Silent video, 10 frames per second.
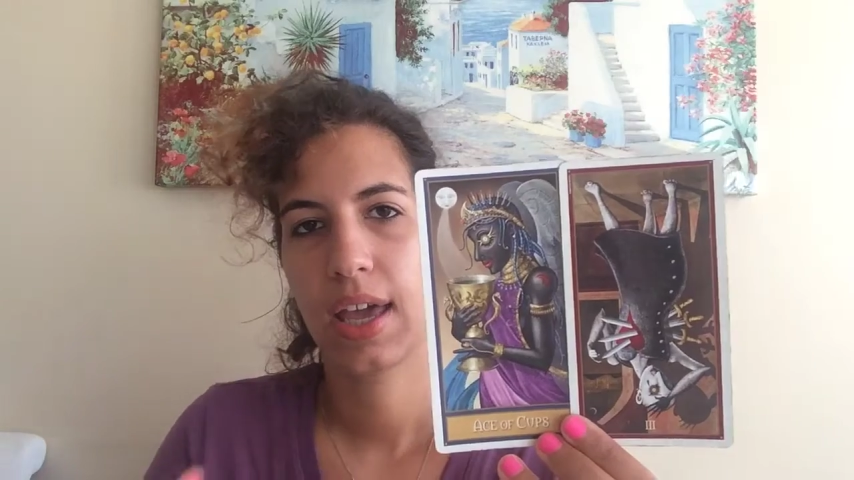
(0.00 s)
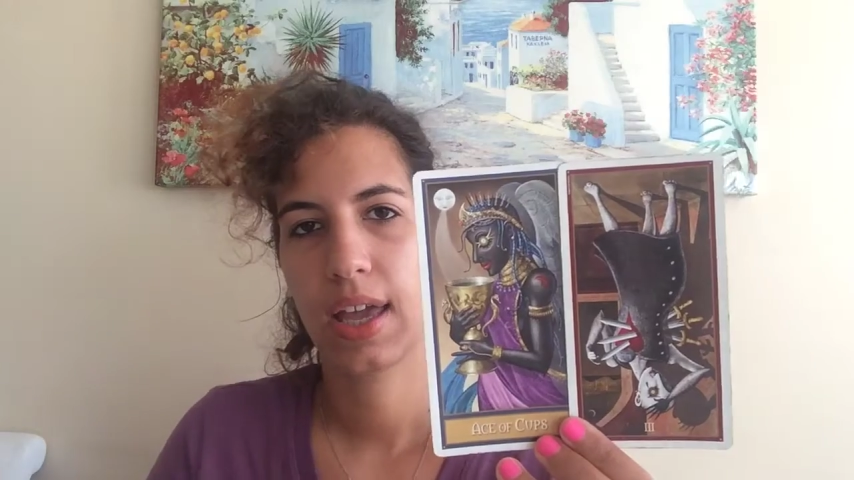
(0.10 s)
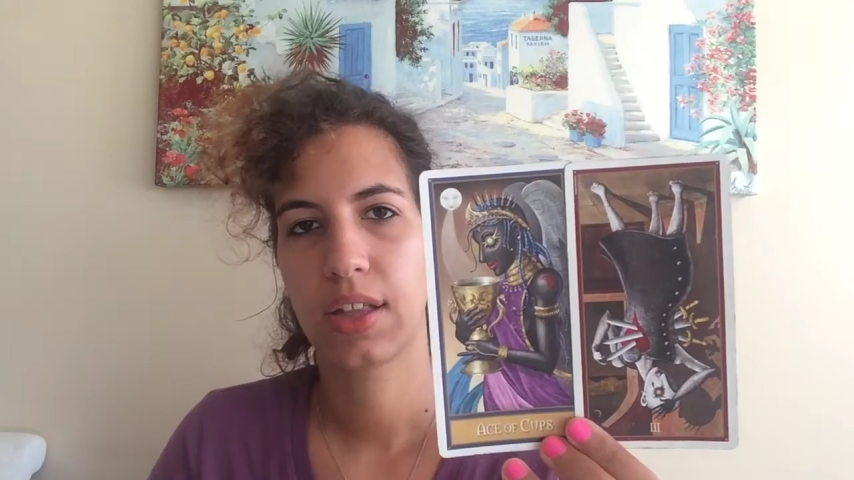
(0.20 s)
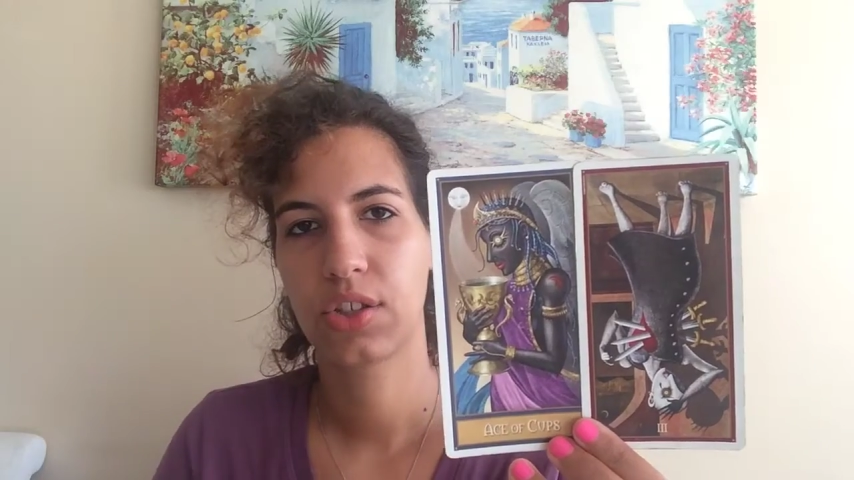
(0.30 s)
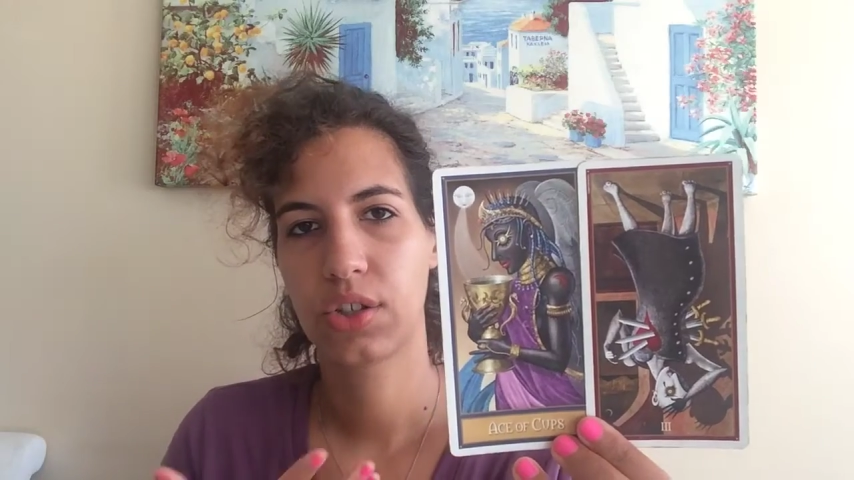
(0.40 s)

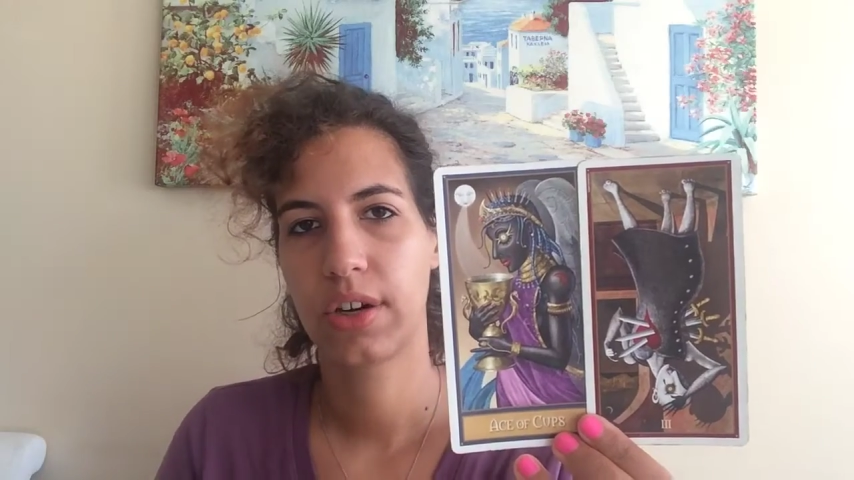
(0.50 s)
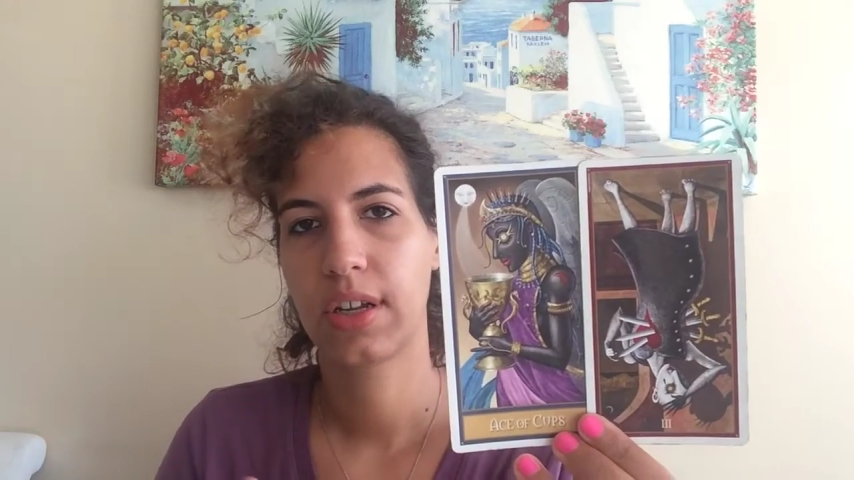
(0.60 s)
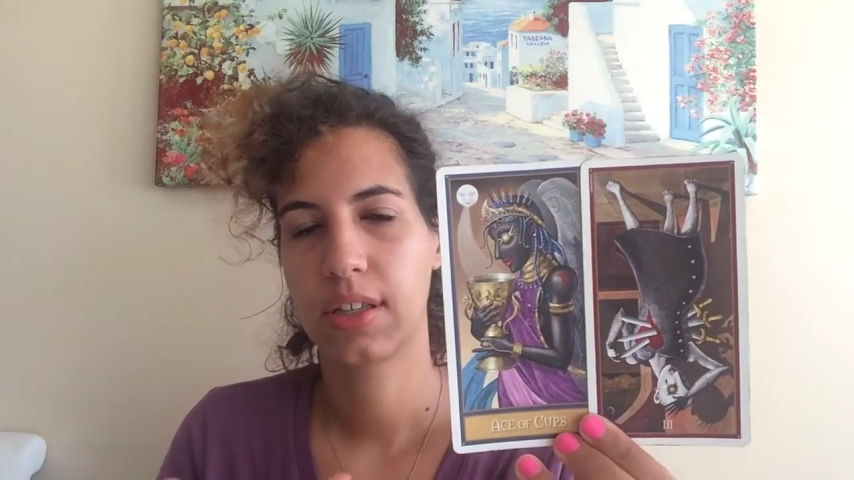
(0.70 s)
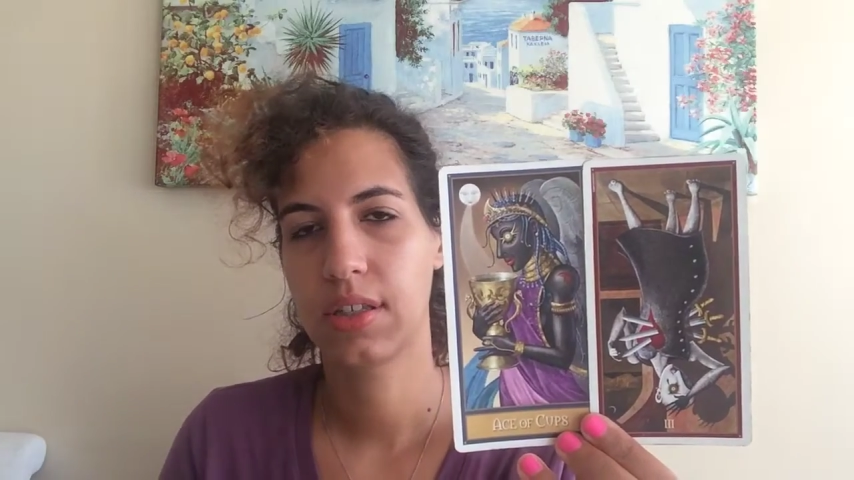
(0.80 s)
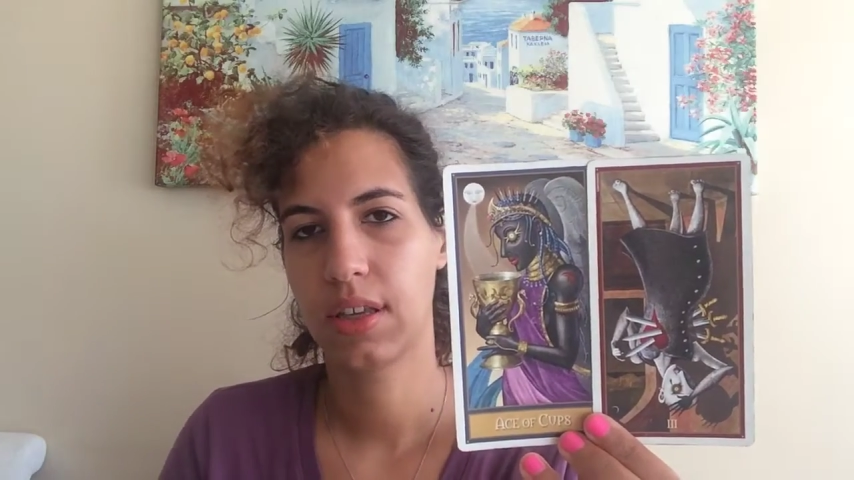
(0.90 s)
and
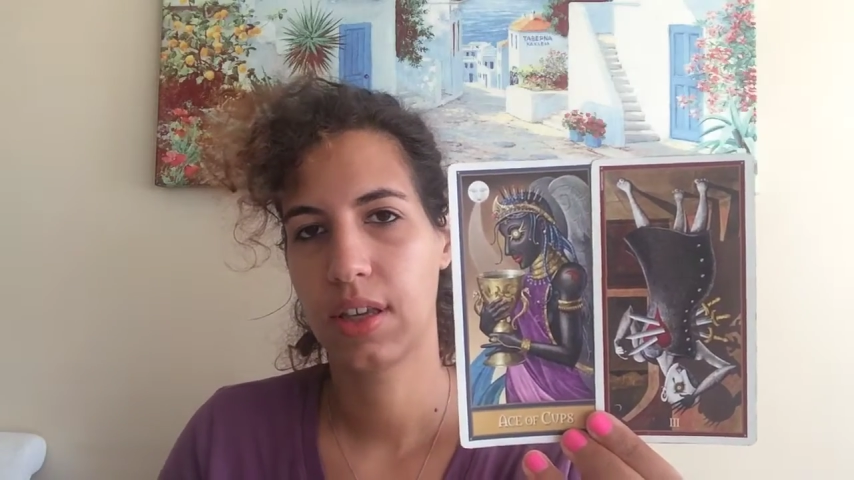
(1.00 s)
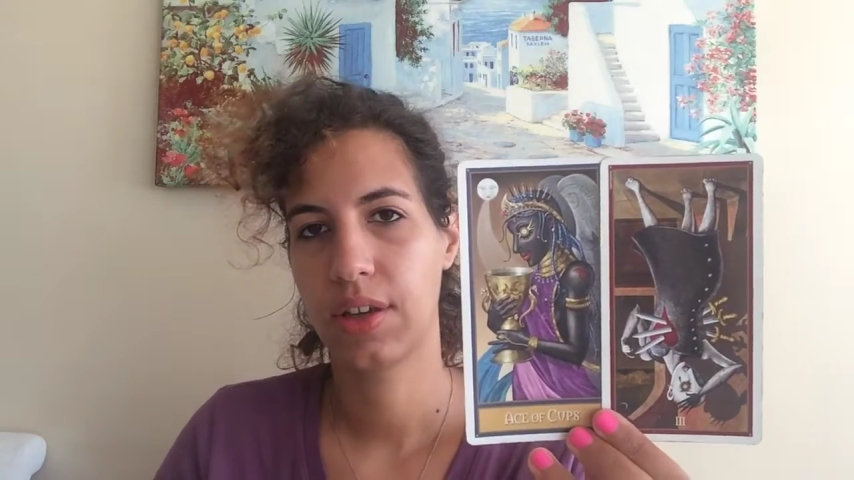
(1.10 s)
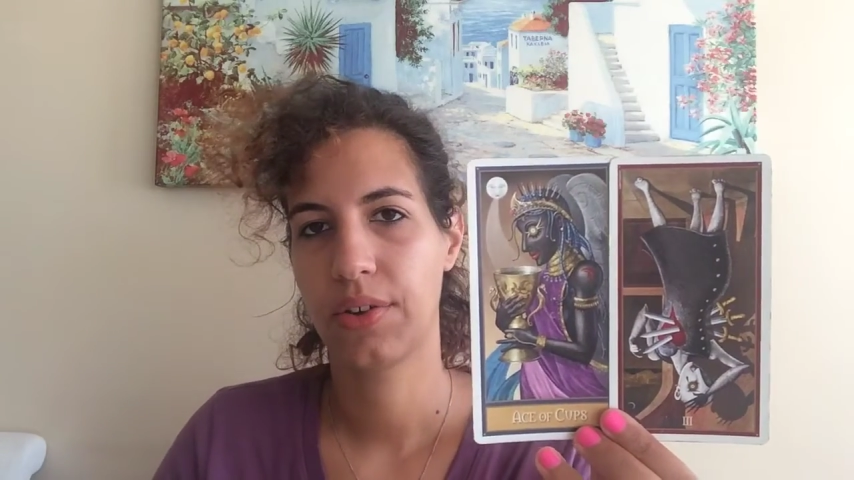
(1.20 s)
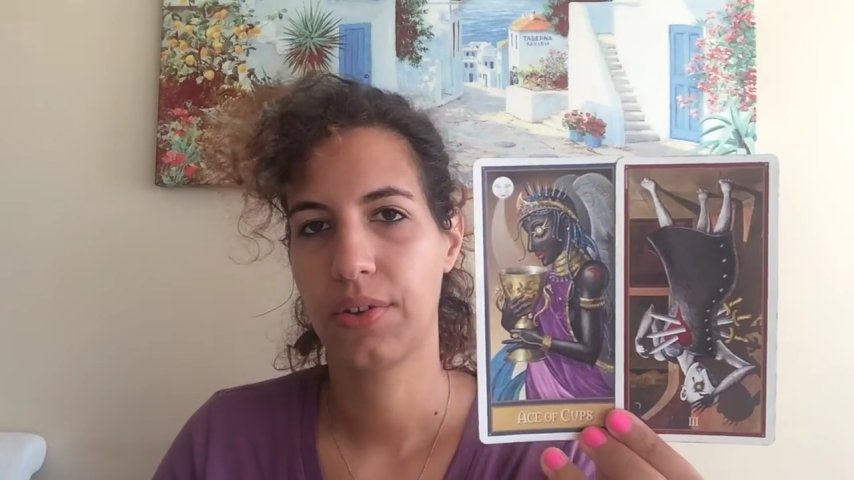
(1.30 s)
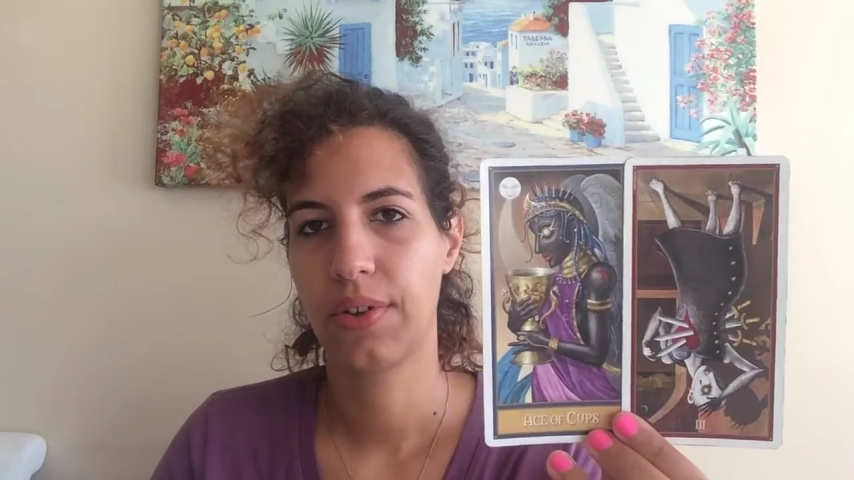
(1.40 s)
starting to
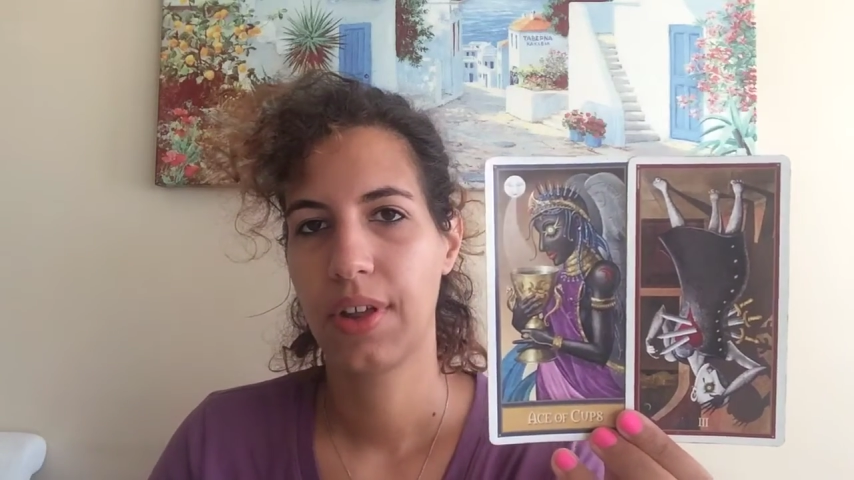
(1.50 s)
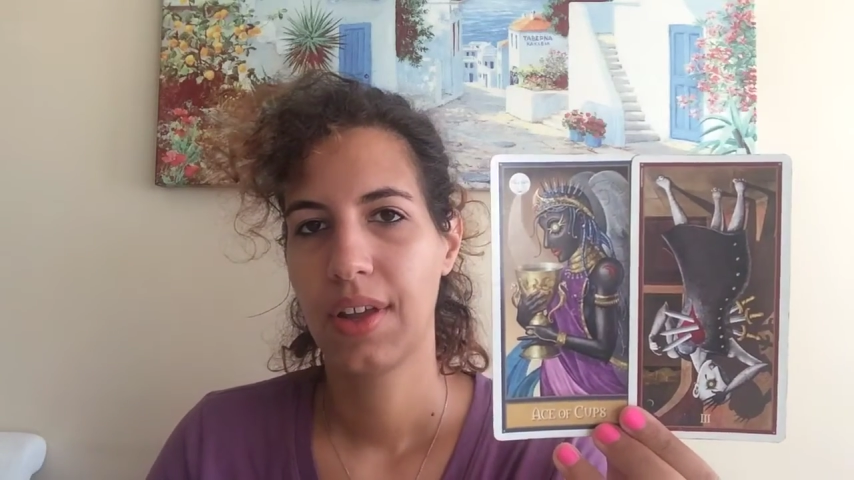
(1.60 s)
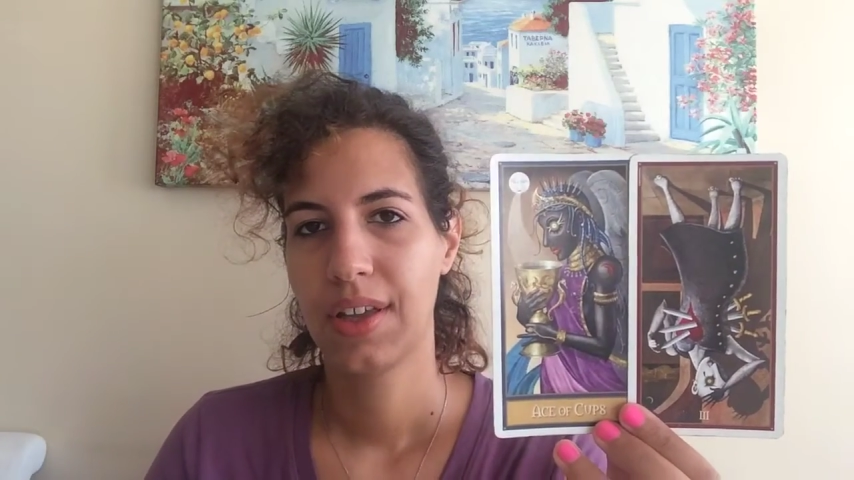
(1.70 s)
heal.